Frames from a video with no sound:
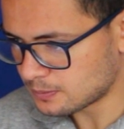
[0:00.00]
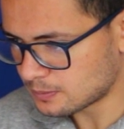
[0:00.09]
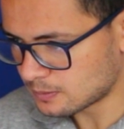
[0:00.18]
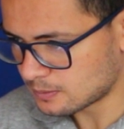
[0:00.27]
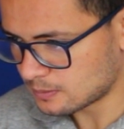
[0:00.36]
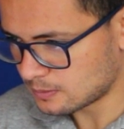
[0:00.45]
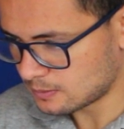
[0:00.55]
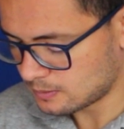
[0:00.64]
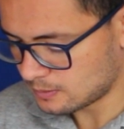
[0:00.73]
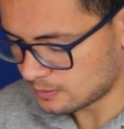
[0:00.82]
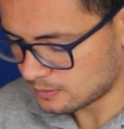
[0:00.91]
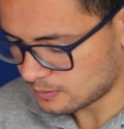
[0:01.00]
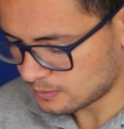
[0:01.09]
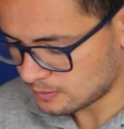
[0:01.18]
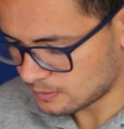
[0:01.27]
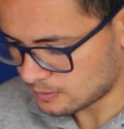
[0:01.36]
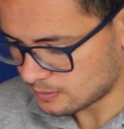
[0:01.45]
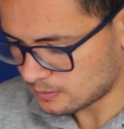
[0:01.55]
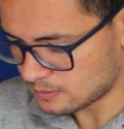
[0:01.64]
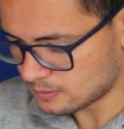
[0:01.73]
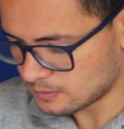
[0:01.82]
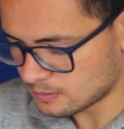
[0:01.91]

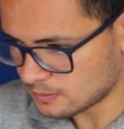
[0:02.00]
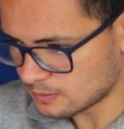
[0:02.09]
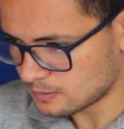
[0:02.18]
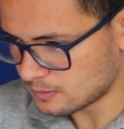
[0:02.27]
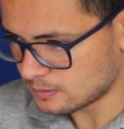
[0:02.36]
Nobody speaks.